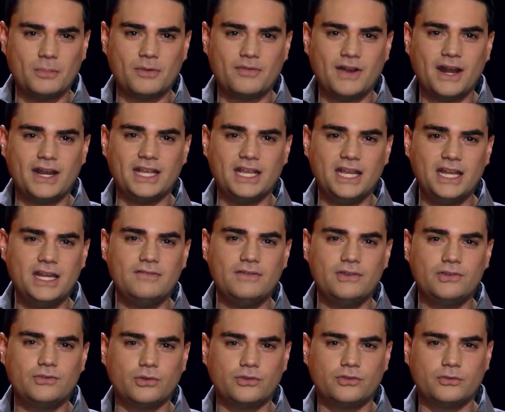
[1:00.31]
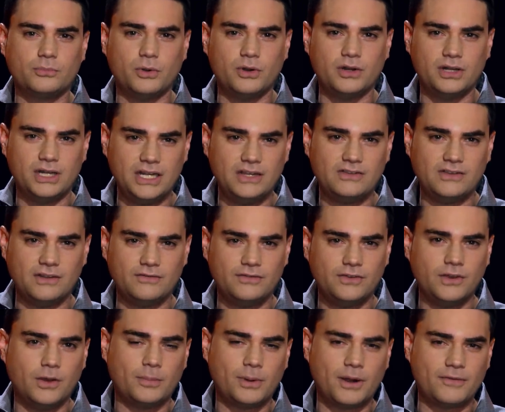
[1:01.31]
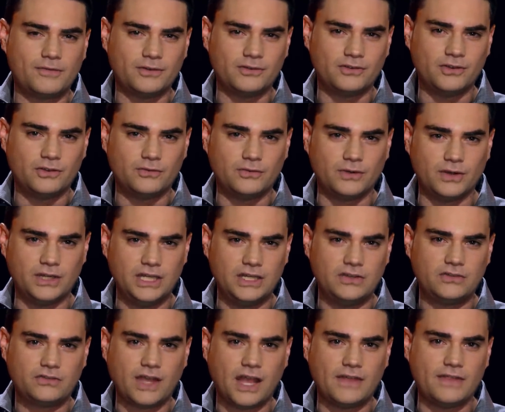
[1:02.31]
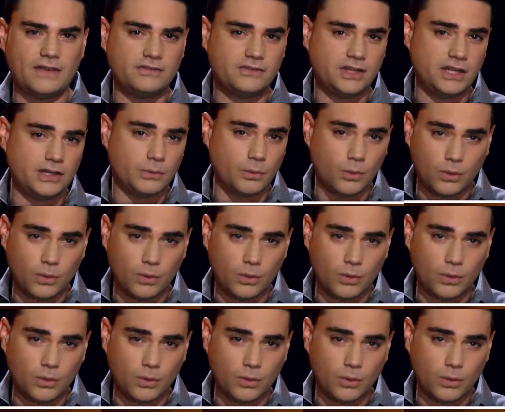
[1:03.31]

providing individual support needs and feel preferences for each side. They have a ten-year